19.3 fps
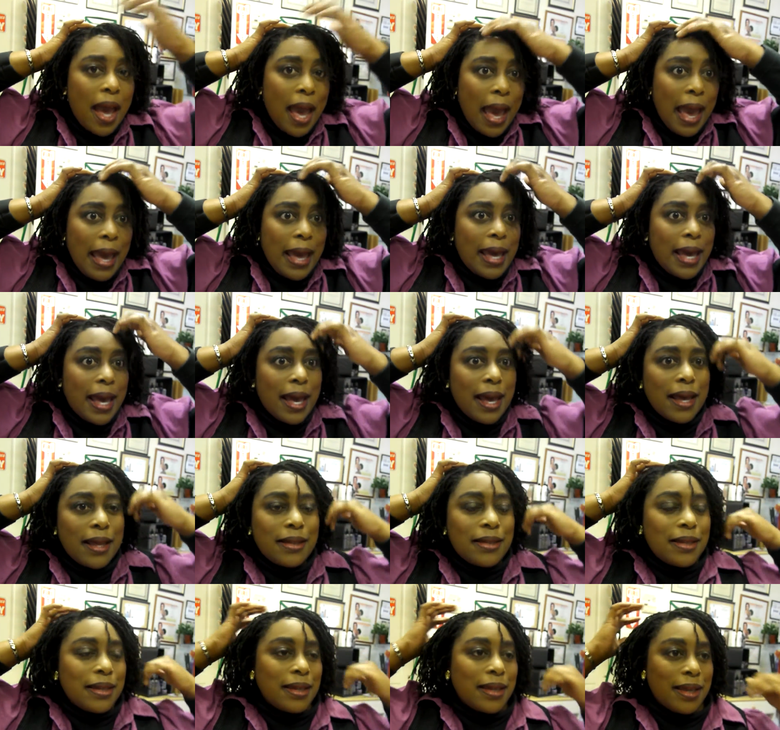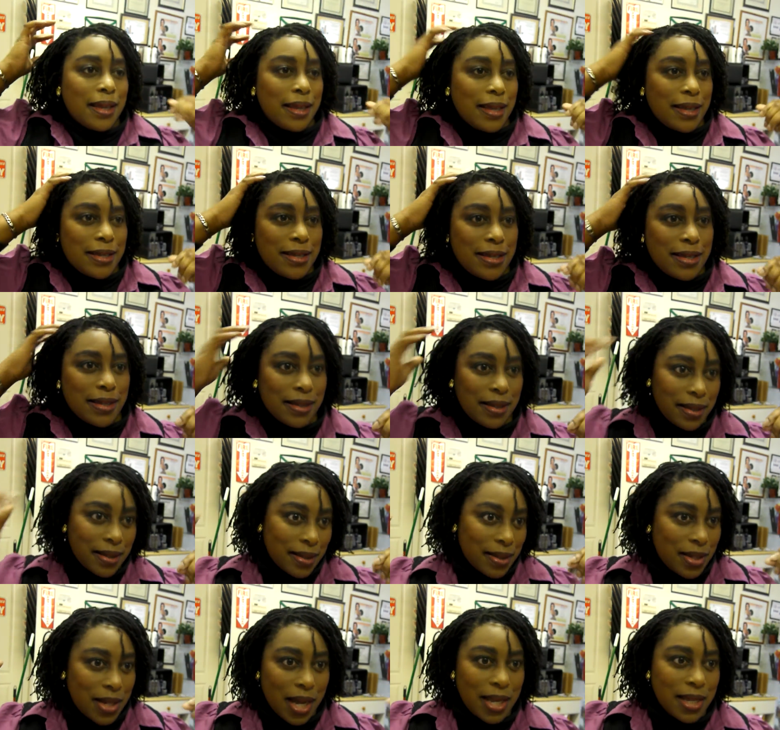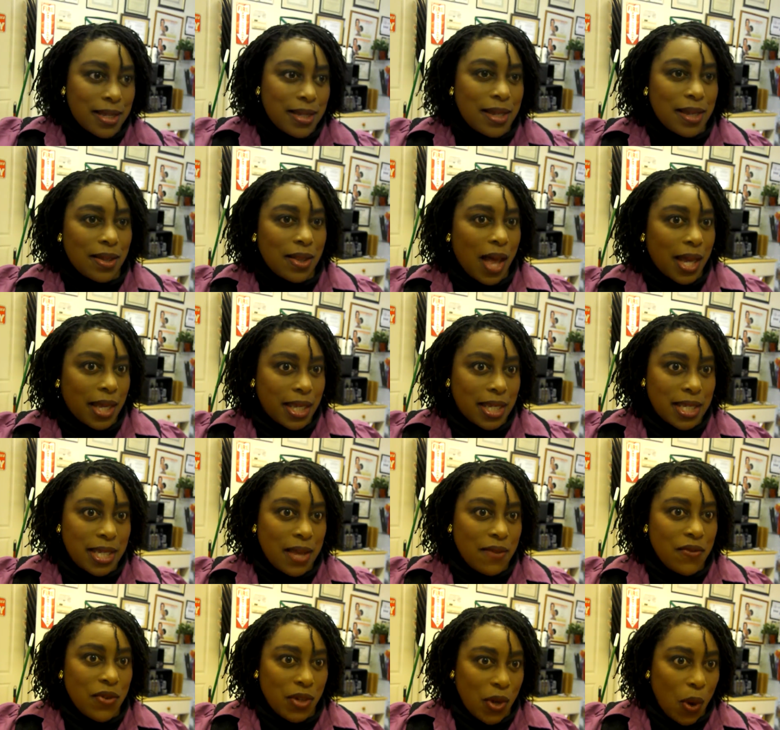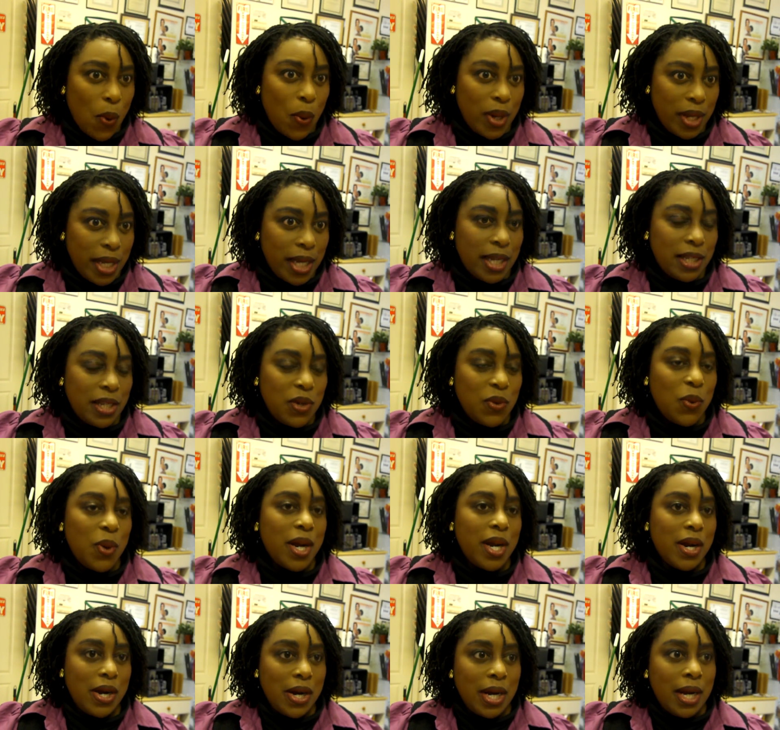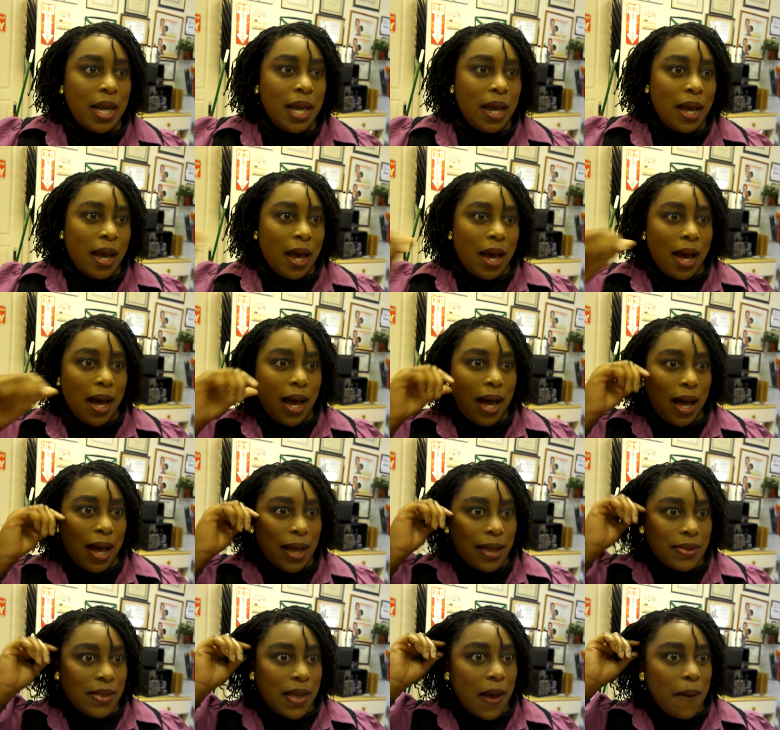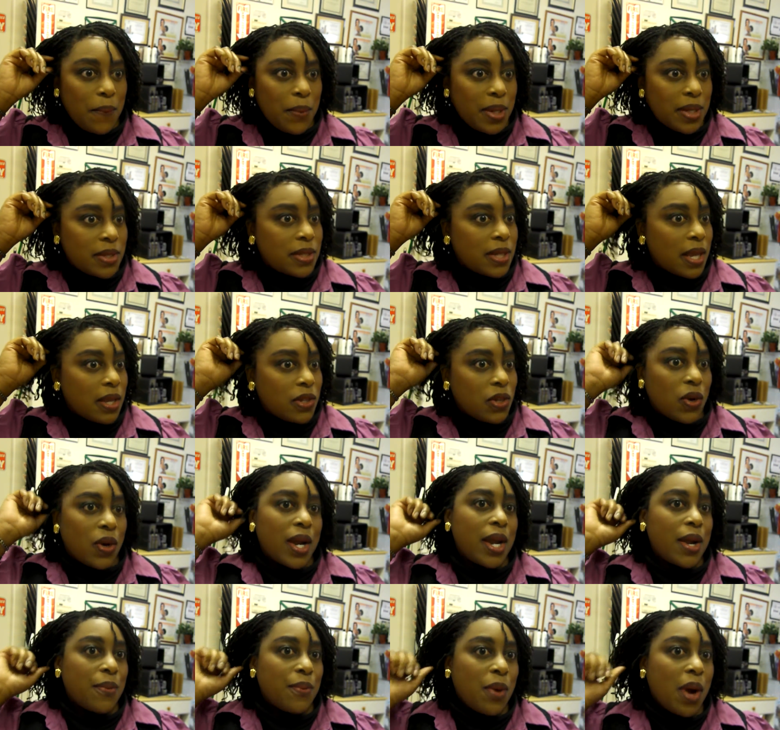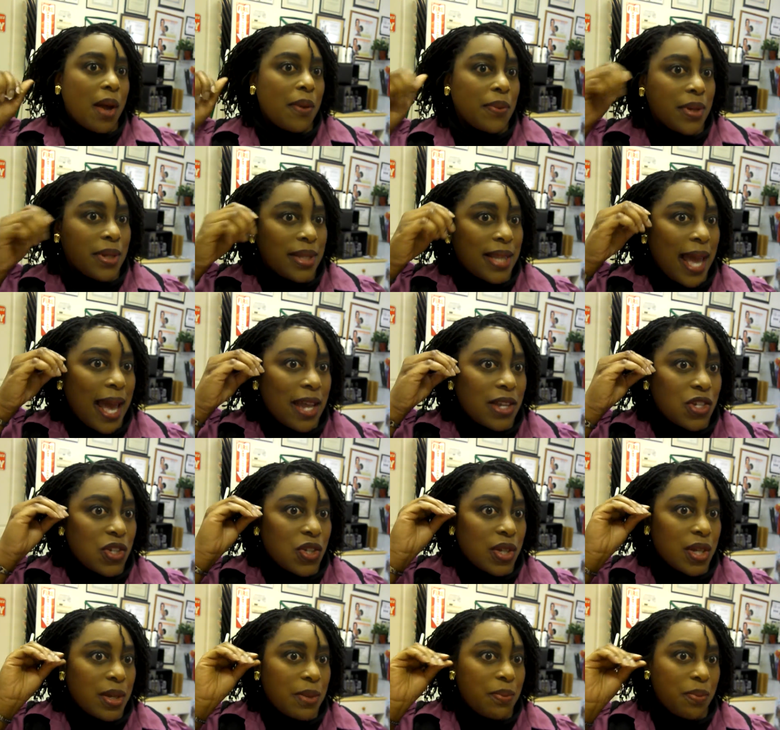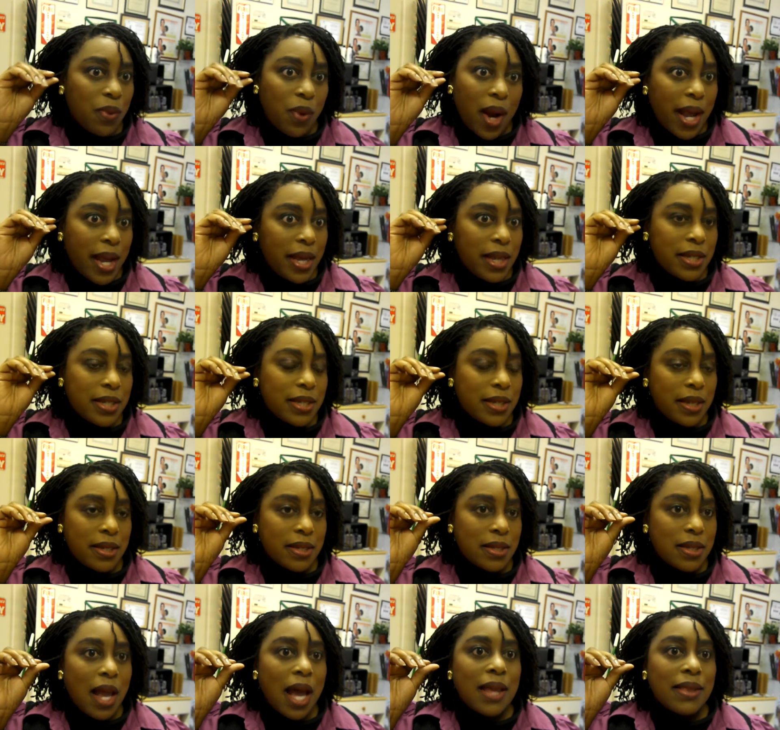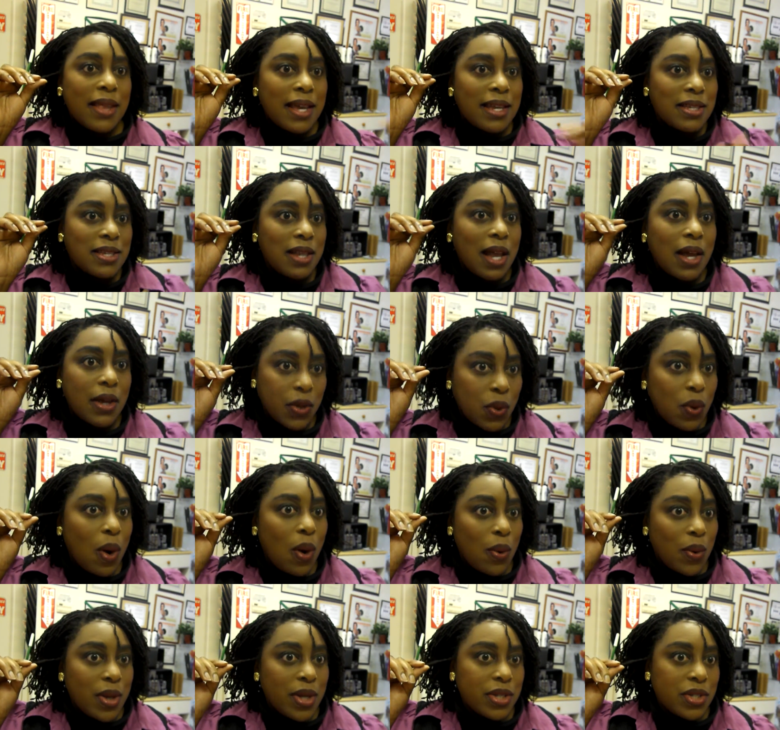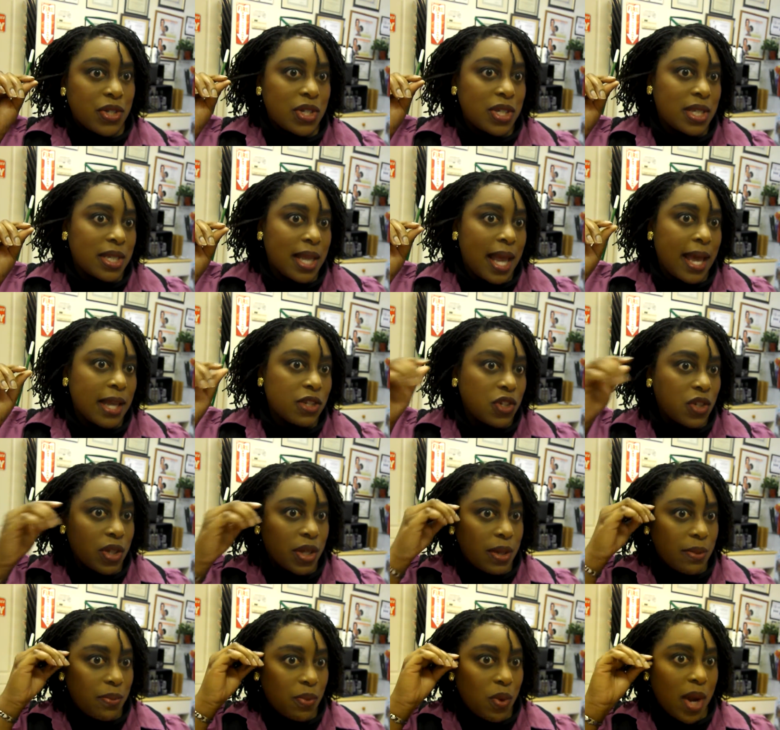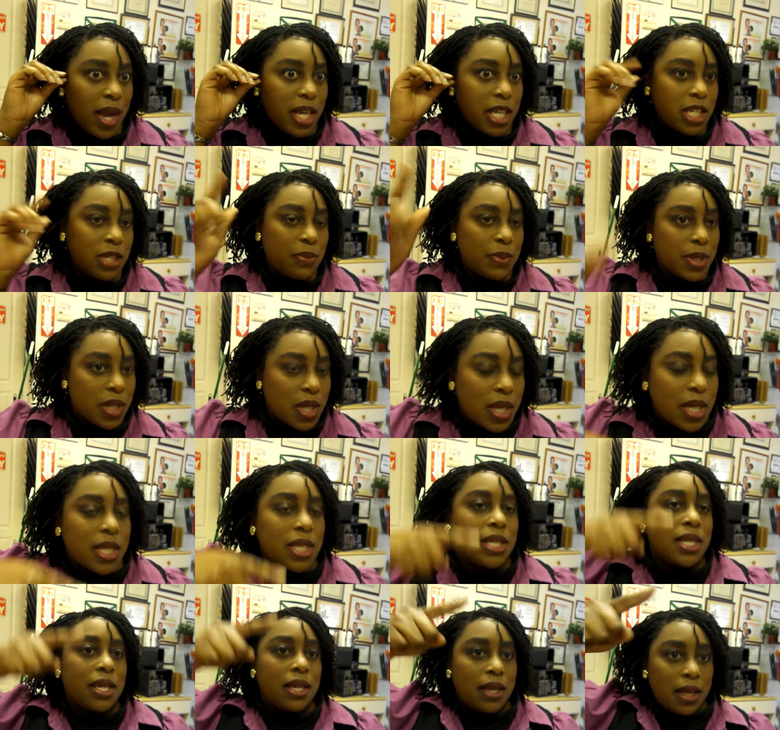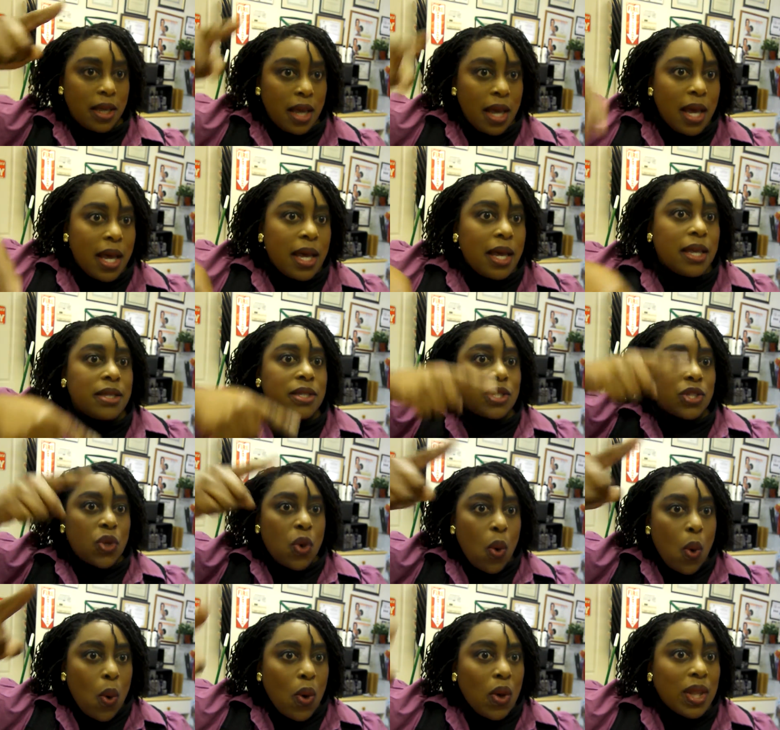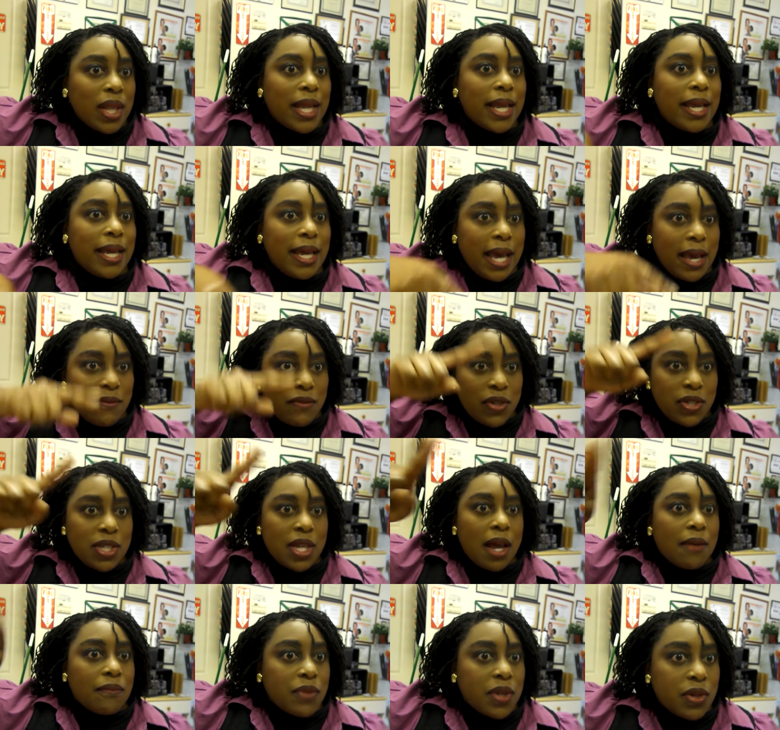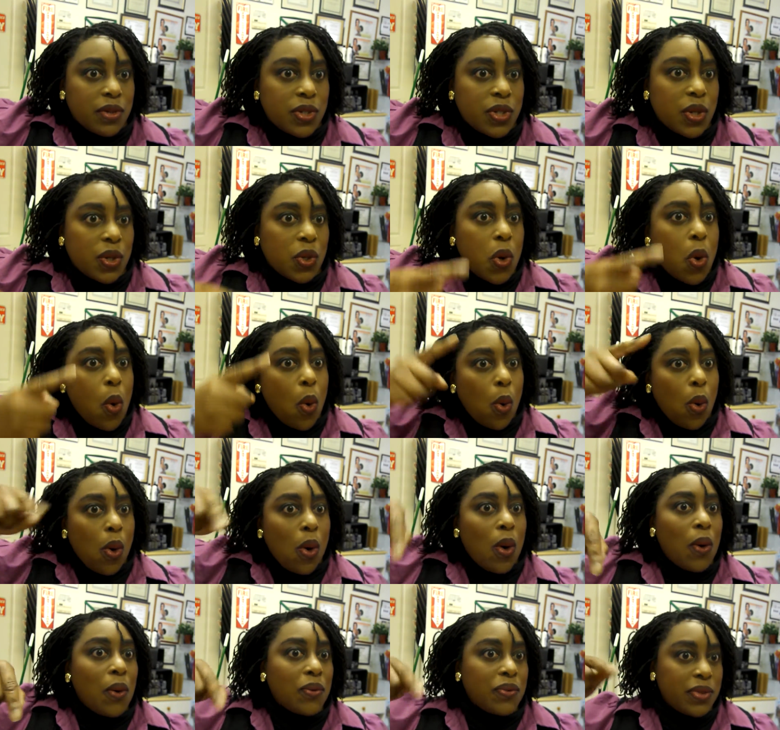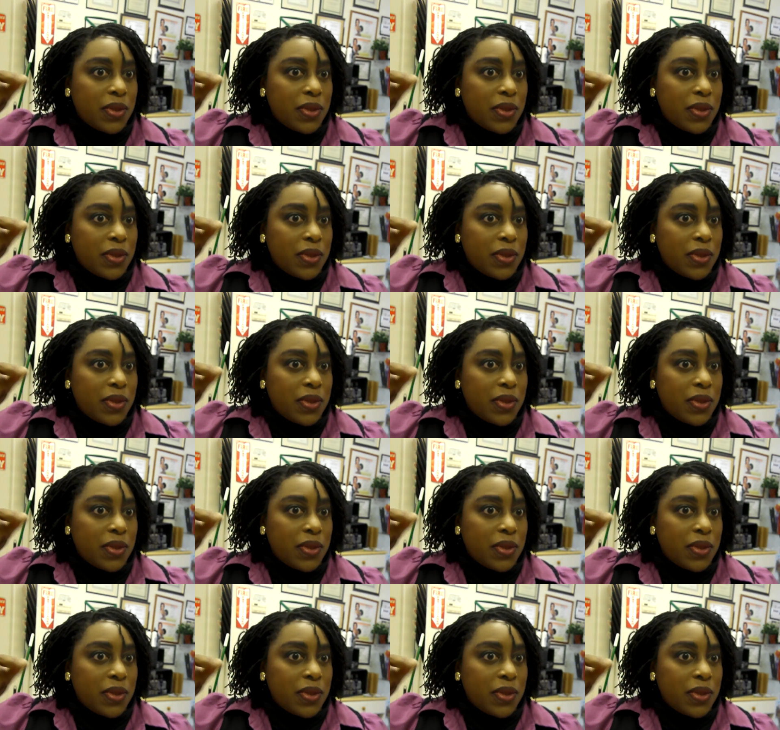and it doesn't seem like it's ever going anywhere, that means that your hair probably naturally breaks. It's not that it's not growing, it just naturally breaks because it's coily. Every time there's a coil,